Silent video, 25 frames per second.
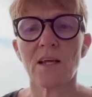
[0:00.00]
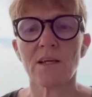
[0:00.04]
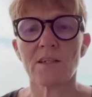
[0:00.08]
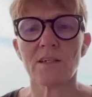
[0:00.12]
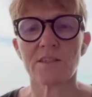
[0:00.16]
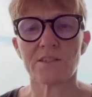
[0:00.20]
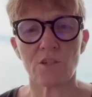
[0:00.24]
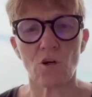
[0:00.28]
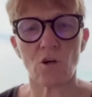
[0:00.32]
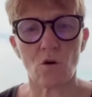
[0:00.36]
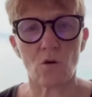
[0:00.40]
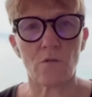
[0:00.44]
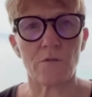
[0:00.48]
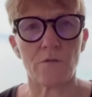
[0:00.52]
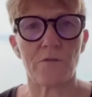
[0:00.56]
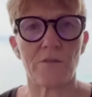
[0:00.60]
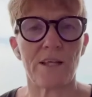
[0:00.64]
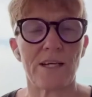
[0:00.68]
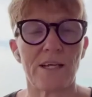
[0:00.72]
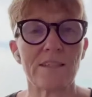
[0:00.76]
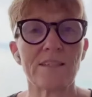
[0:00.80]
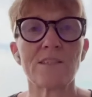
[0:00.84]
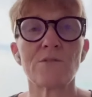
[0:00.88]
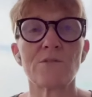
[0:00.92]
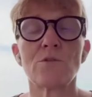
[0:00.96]
So
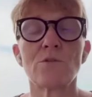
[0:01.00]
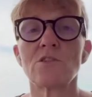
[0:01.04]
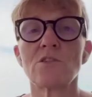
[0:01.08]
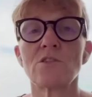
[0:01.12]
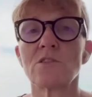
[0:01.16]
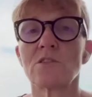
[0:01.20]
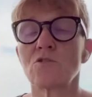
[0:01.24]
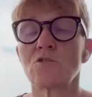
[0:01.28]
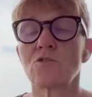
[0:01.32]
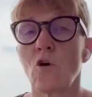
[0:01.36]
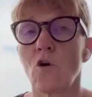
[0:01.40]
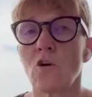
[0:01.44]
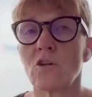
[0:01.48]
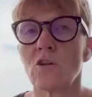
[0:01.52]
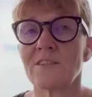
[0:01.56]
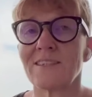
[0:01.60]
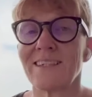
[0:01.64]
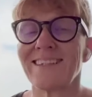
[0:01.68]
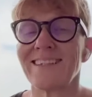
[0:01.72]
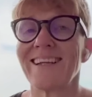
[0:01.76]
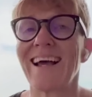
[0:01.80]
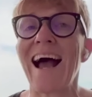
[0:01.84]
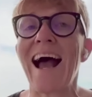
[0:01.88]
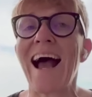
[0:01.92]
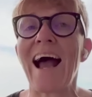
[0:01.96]
that's what's called
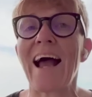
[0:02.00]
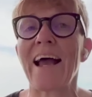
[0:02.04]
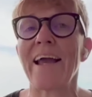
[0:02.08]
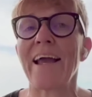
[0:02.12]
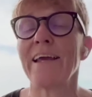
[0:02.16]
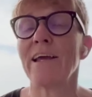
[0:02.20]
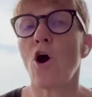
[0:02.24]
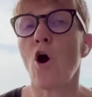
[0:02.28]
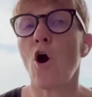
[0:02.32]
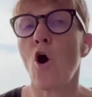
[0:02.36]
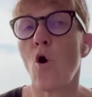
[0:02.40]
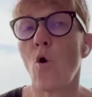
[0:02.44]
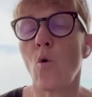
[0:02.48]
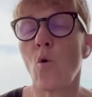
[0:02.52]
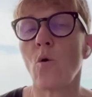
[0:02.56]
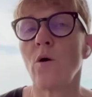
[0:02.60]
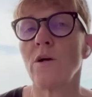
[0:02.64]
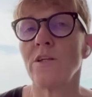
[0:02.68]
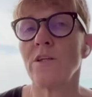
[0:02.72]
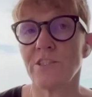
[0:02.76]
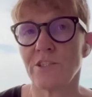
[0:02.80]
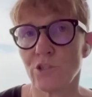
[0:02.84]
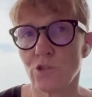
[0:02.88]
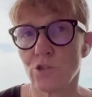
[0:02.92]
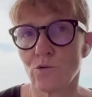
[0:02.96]
an
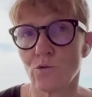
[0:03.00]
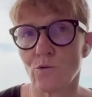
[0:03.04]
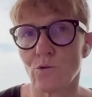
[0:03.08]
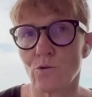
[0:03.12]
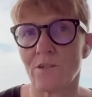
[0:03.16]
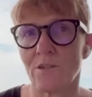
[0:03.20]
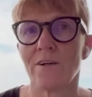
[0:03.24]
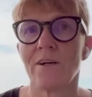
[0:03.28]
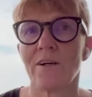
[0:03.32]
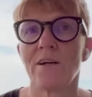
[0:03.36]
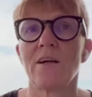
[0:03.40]
IOU.